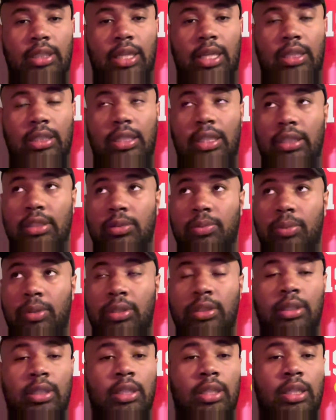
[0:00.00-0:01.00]
next,
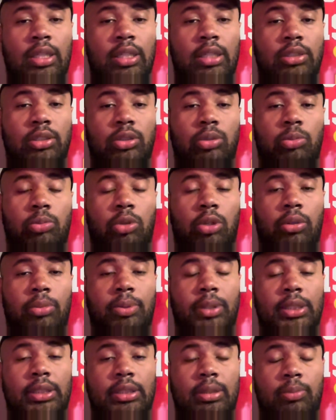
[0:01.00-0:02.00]
but... It's your boy,
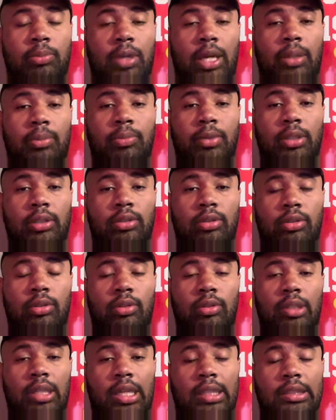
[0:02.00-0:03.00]
Pistol Mike. Make sure
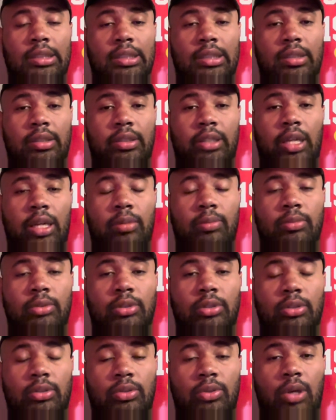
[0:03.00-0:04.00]
you like, share, comment,
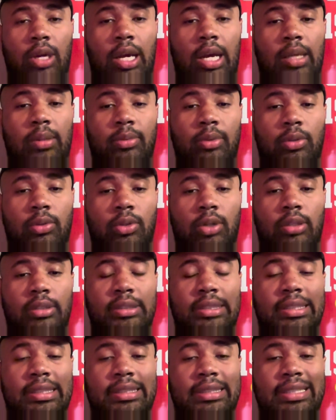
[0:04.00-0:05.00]
subscribe. Don't
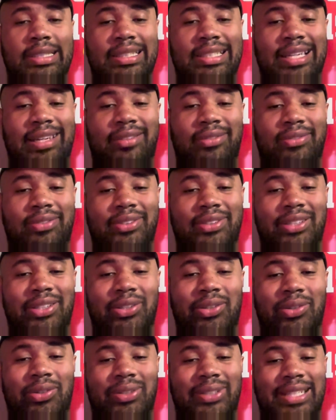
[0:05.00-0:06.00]
cost anything, not even they
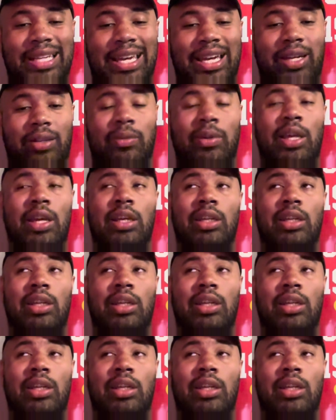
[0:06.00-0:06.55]
go down.